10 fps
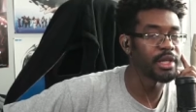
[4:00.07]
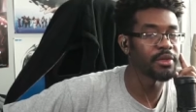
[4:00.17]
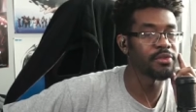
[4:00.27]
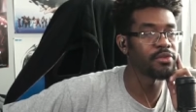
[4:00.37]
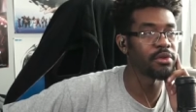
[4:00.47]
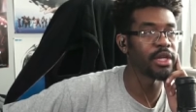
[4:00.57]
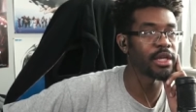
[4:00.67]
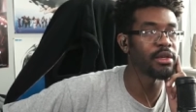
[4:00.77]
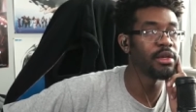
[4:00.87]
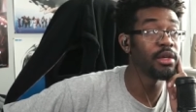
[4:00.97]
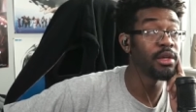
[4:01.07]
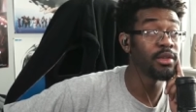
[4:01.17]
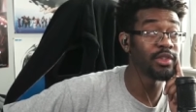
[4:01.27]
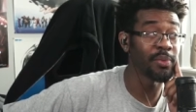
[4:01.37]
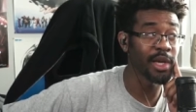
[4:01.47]
selects. So, like,
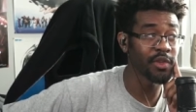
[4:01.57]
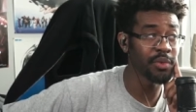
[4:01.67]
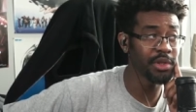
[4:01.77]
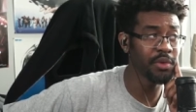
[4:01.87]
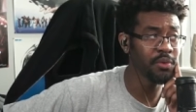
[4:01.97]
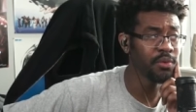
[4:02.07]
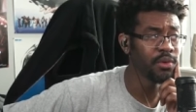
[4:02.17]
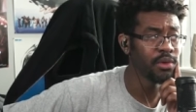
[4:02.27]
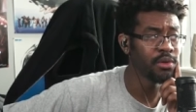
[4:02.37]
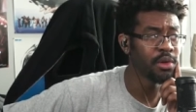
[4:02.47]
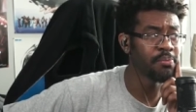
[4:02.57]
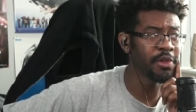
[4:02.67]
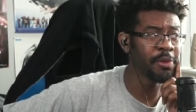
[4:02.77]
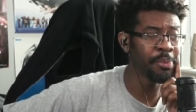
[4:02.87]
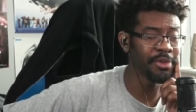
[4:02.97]
to be honest with you,
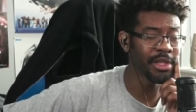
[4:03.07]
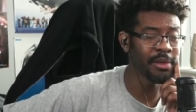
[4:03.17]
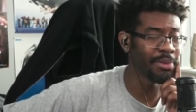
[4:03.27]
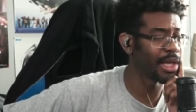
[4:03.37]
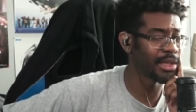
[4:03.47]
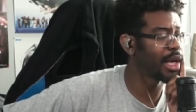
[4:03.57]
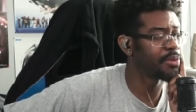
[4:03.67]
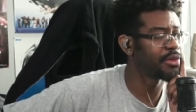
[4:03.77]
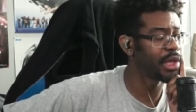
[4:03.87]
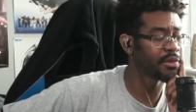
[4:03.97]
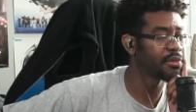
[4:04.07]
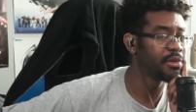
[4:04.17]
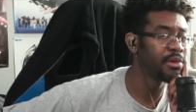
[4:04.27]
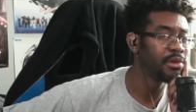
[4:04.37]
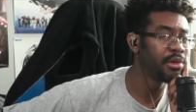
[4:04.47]
most people tend to block the option selects.
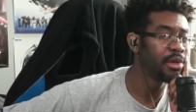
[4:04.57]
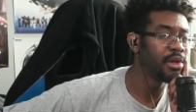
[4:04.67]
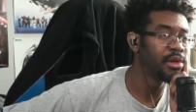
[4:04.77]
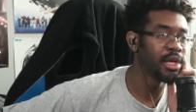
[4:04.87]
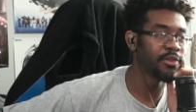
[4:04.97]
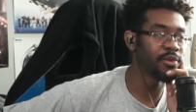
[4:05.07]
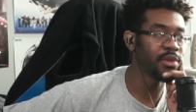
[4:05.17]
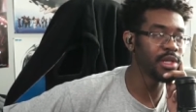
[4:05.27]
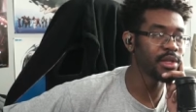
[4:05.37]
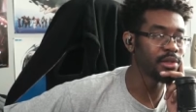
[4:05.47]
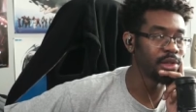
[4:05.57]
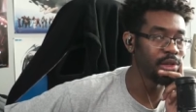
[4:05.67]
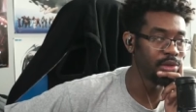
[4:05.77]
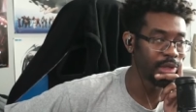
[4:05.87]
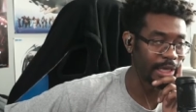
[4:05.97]
It's only at
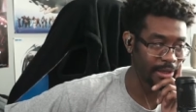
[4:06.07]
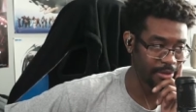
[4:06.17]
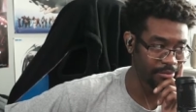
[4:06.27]
the, like,